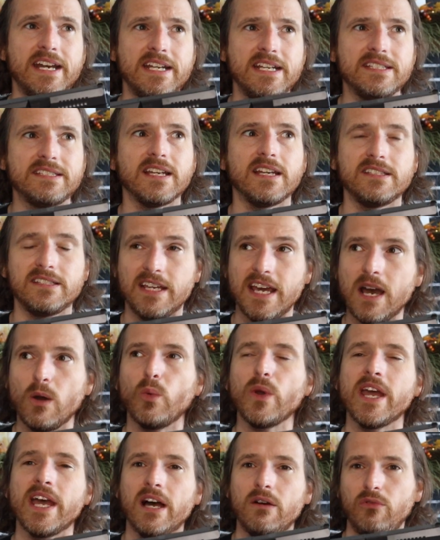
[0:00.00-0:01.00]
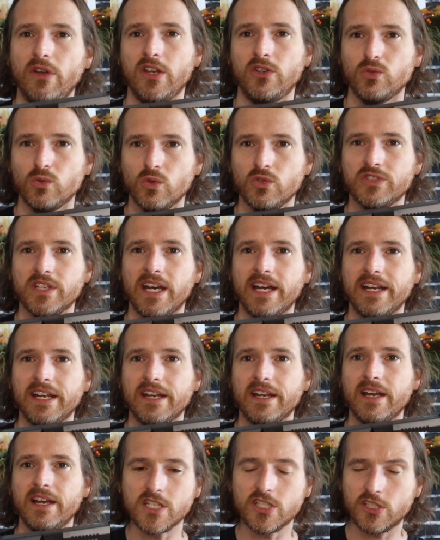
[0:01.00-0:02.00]
He says, yeah, we have a
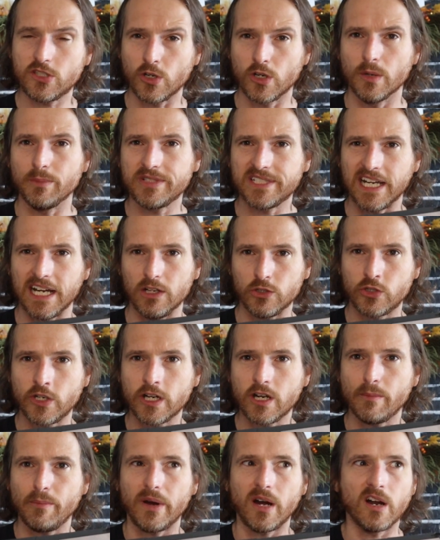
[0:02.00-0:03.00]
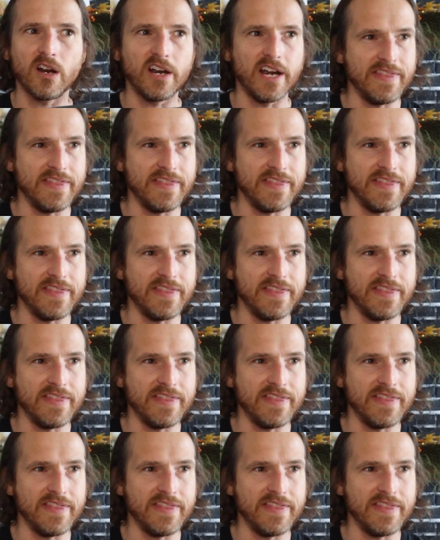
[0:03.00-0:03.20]
dual-sided stirrup-style trigger bar,